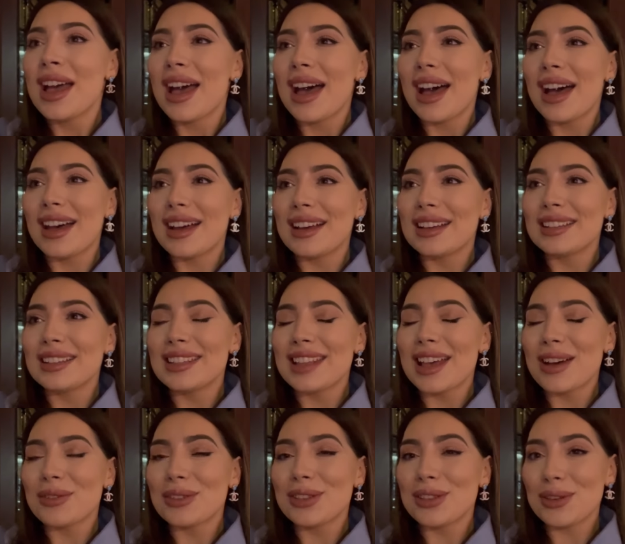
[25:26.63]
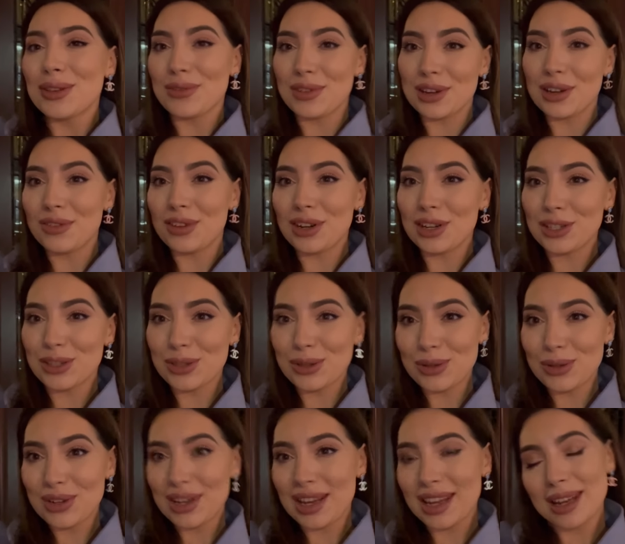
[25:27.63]
and I'll see you very very
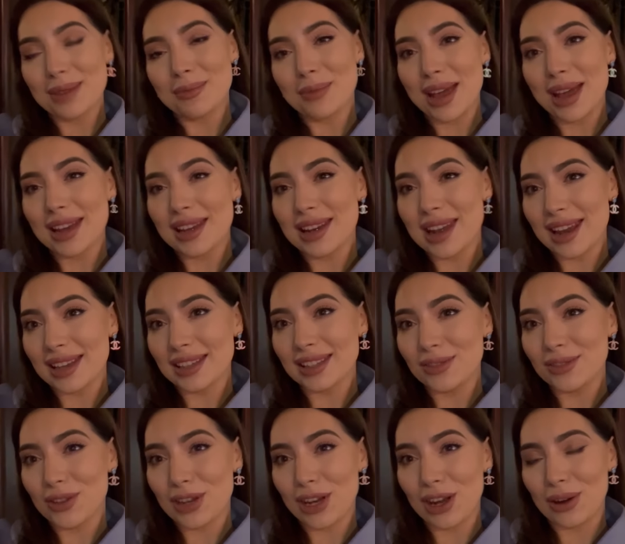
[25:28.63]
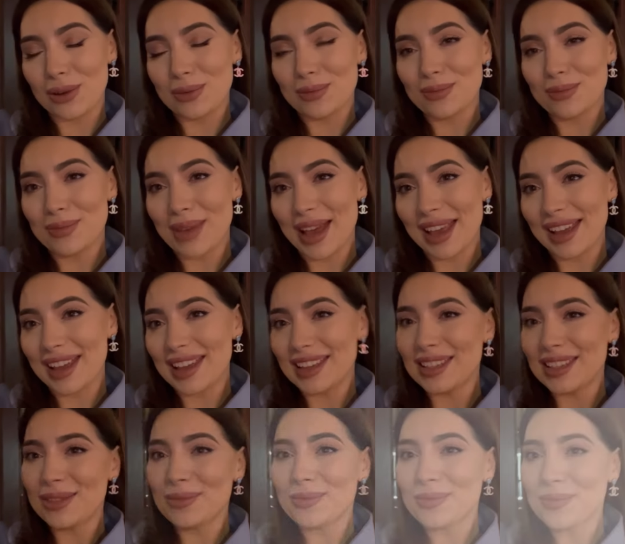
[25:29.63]
soon in my next video. Bye guys.